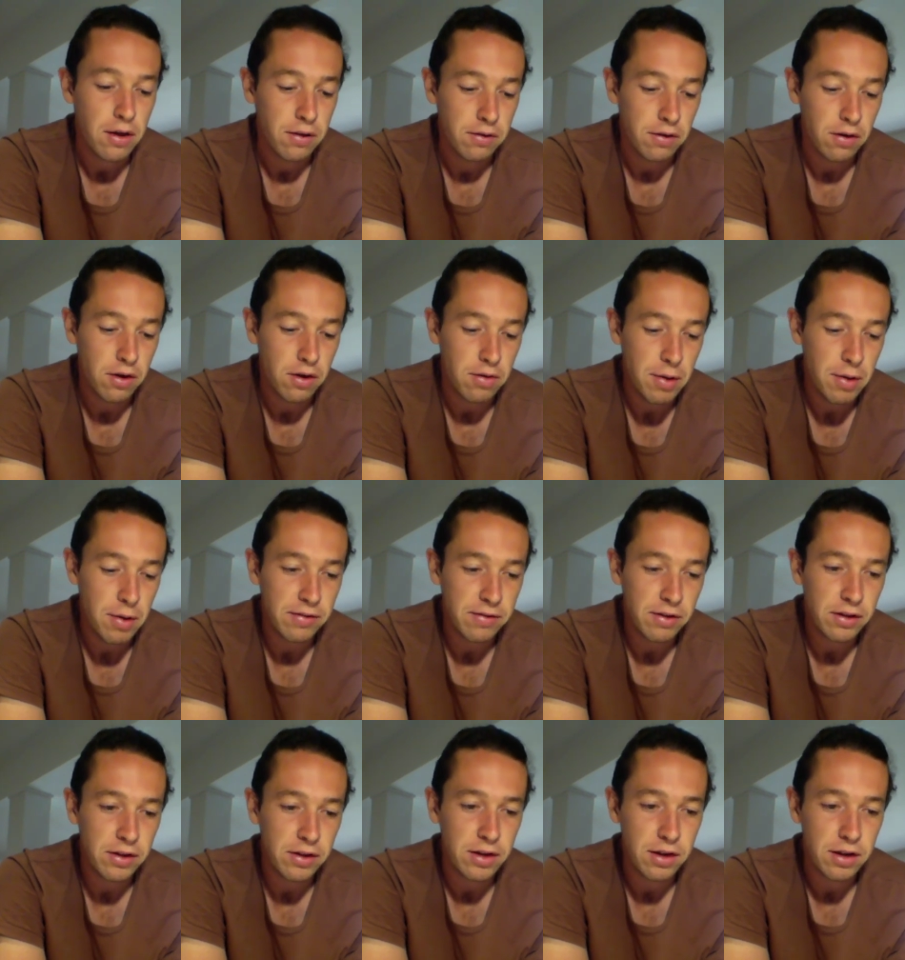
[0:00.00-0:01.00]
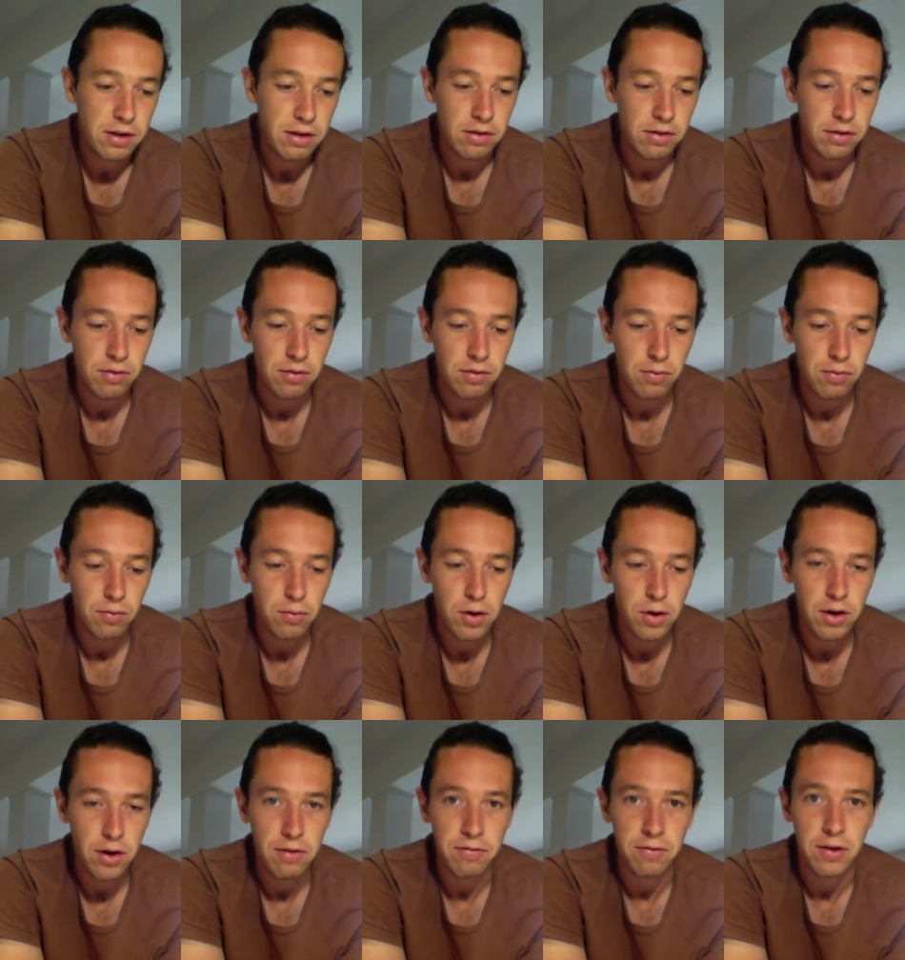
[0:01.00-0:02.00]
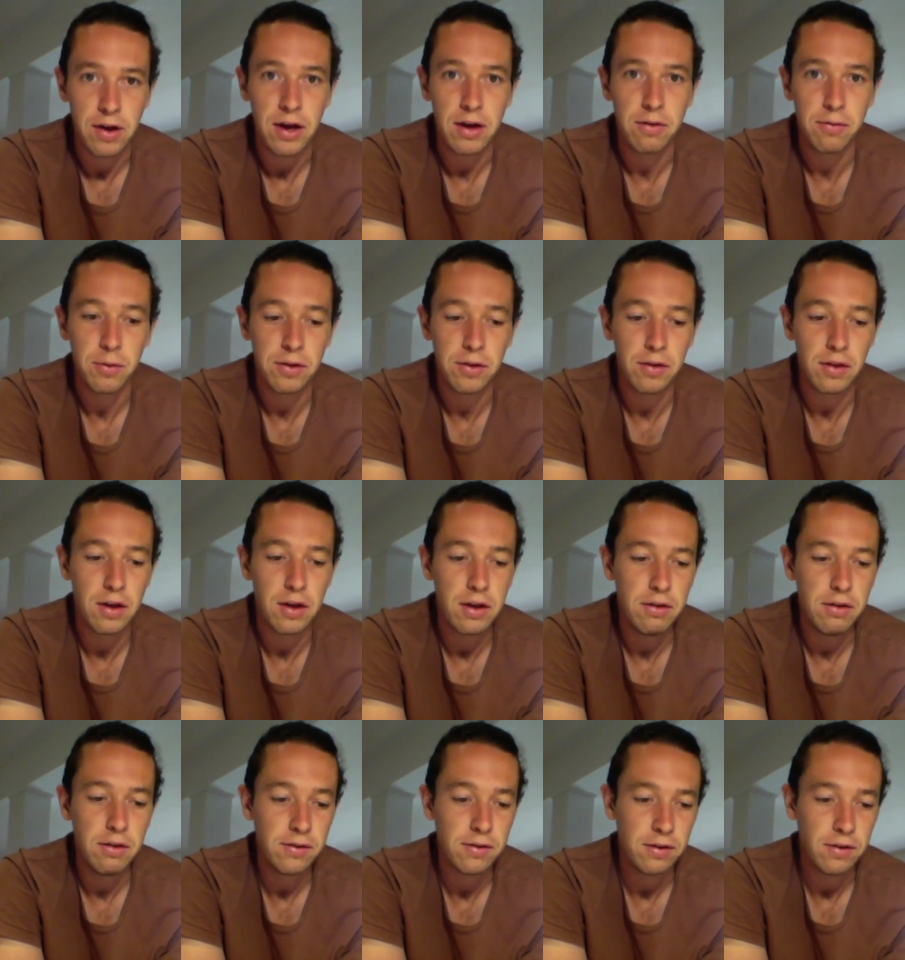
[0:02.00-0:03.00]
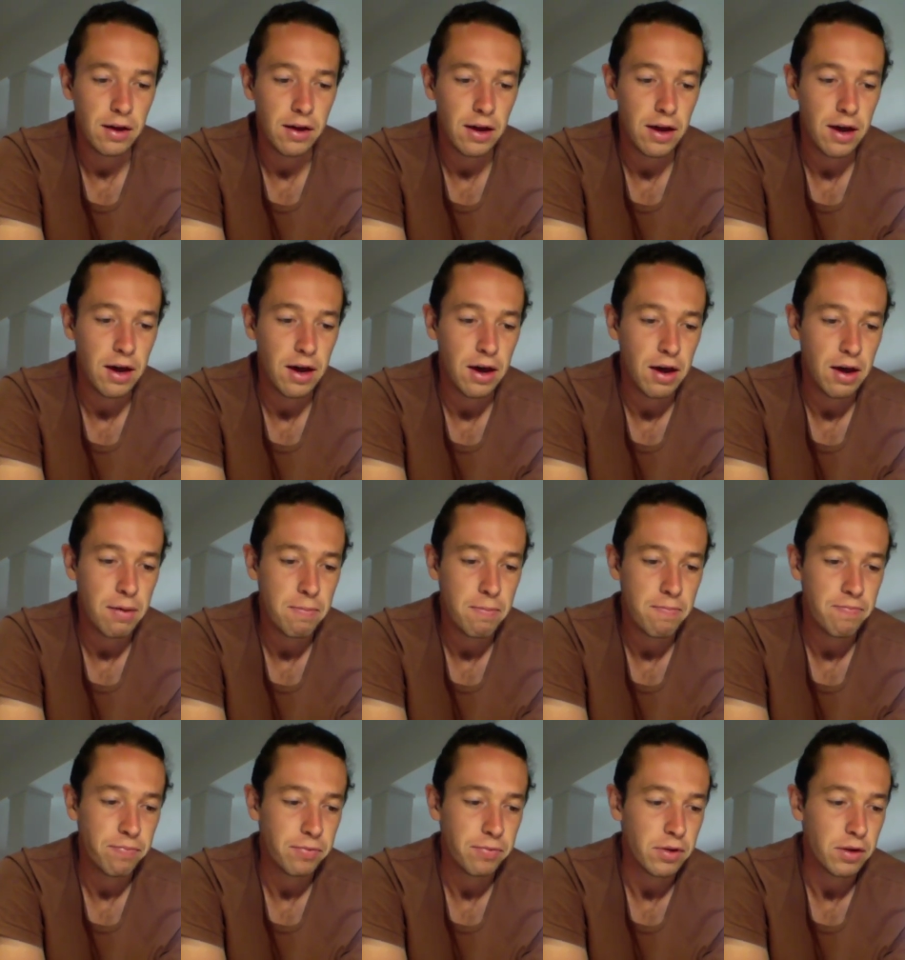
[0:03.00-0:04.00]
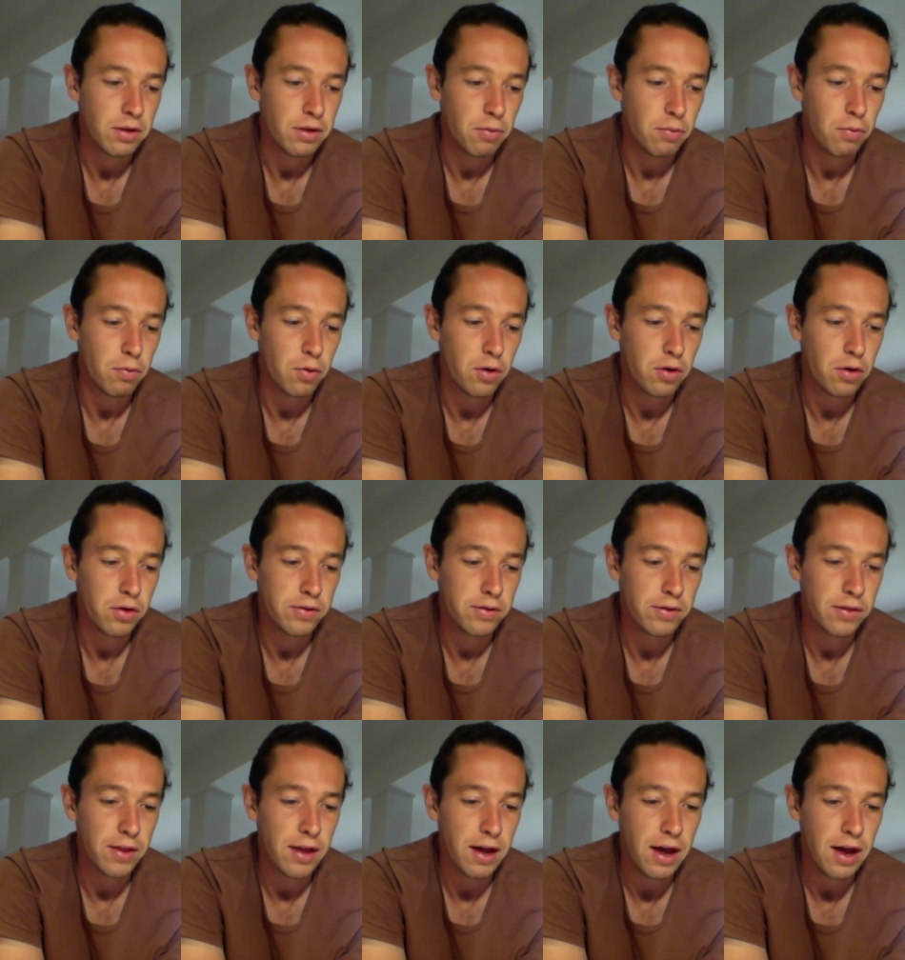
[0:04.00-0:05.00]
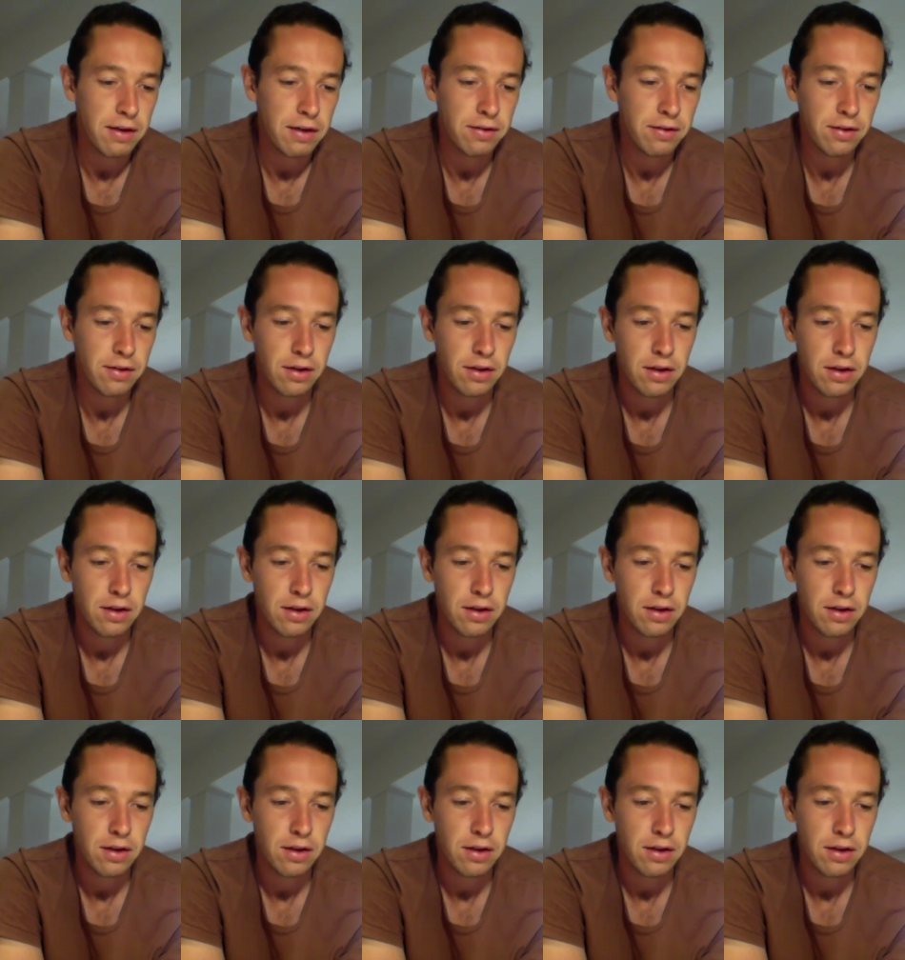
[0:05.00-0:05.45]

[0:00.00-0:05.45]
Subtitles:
So basically what I found with these was that